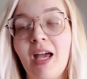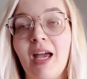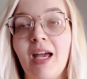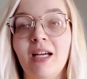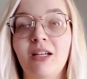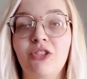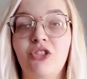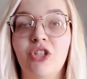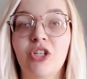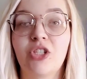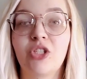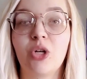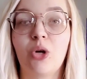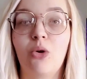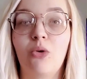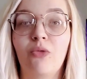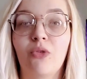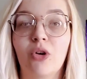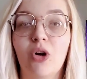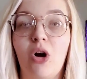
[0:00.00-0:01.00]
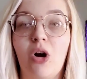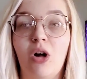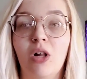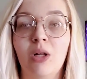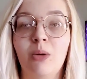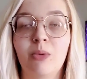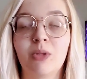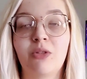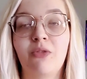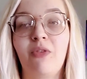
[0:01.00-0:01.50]
And just overall,
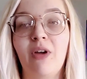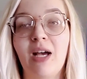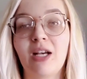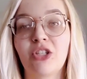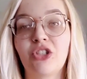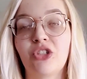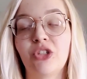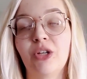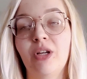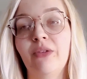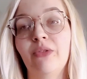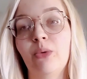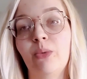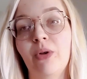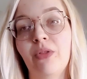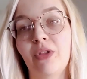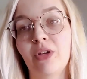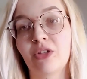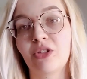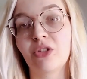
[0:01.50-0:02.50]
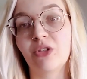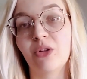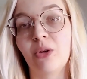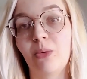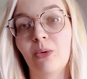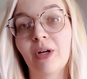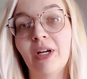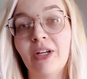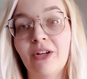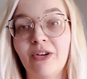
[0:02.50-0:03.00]
it was faster even with a
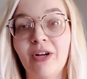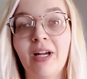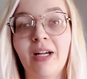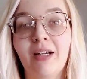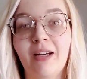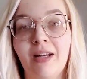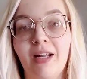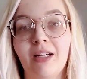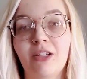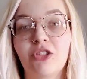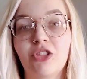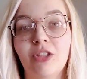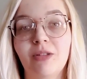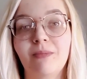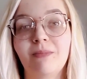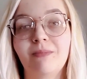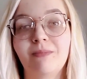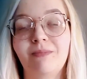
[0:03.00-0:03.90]
slower internet connection.